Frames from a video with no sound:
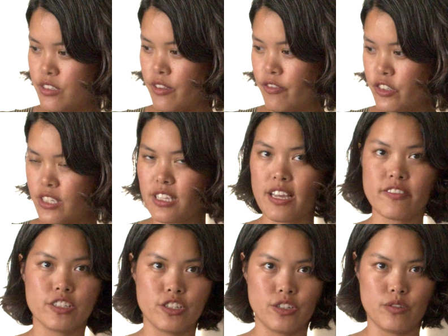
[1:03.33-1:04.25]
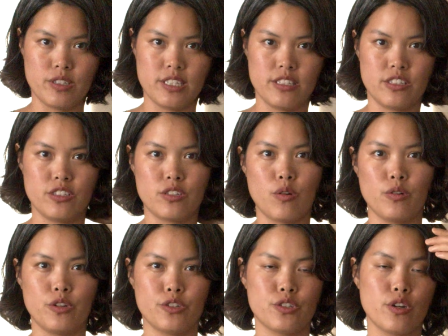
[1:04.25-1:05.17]
So the first thing you have to do is
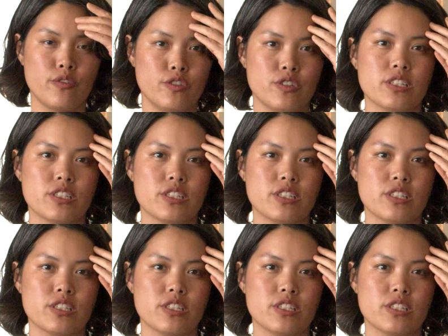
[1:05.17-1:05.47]
soak your tofu